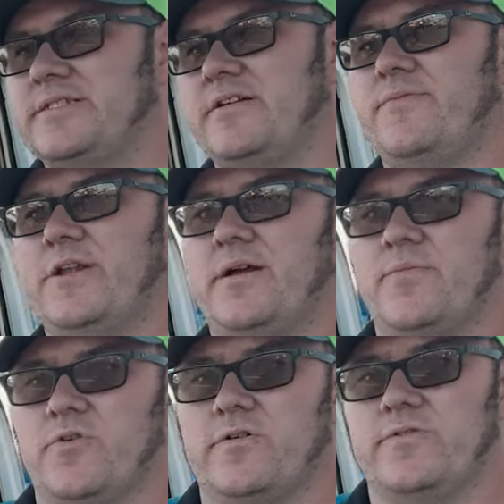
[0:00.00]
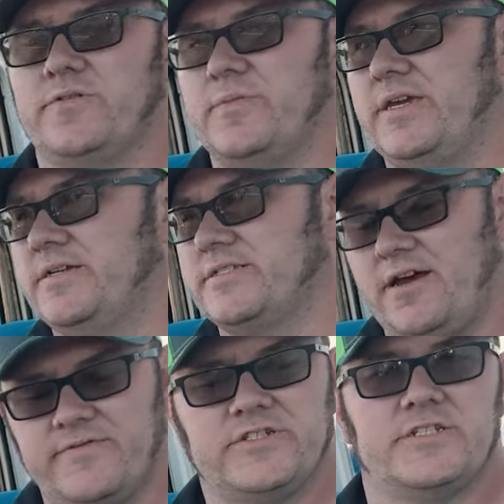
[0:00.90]
that have been on board with me is
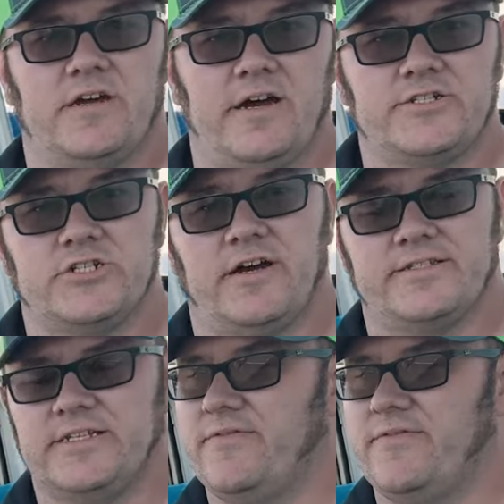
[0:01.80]
obviously Hot Shots.